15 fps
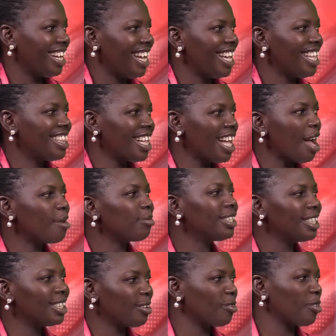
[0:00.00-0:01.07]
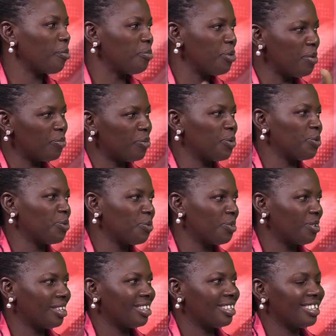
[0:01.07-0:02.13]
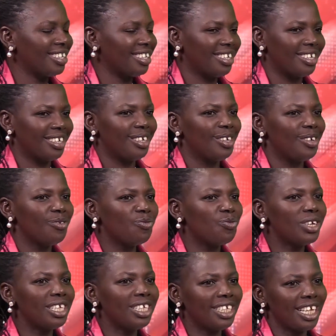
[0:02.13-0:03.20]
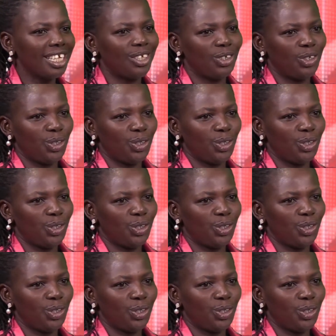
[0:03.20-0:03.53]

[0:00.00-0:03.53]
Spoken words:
in the absence of the people, what is there to